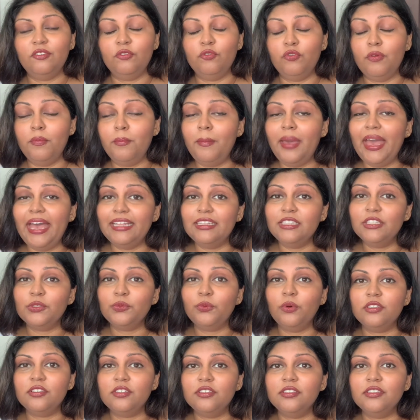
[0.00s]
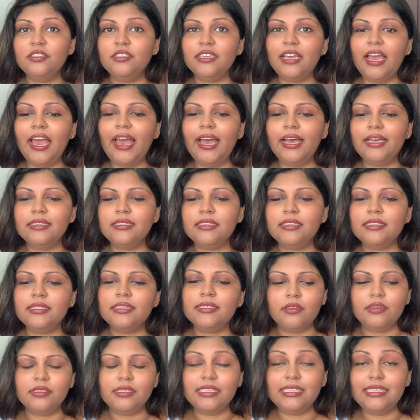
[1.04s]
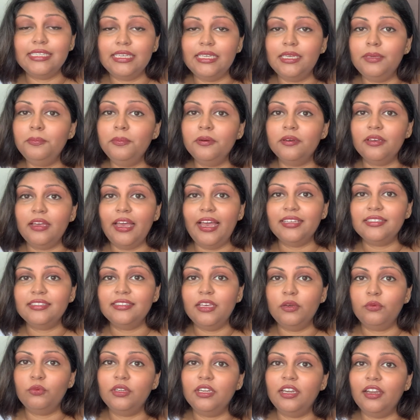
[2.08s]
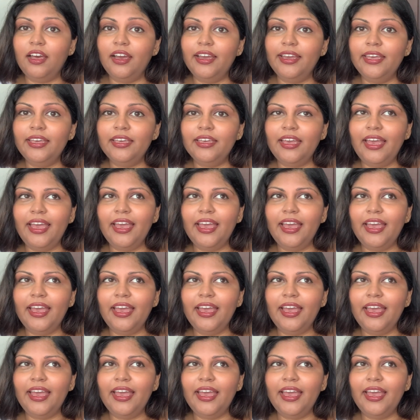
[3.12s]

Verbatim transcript: romance wasn't as deep as they would like,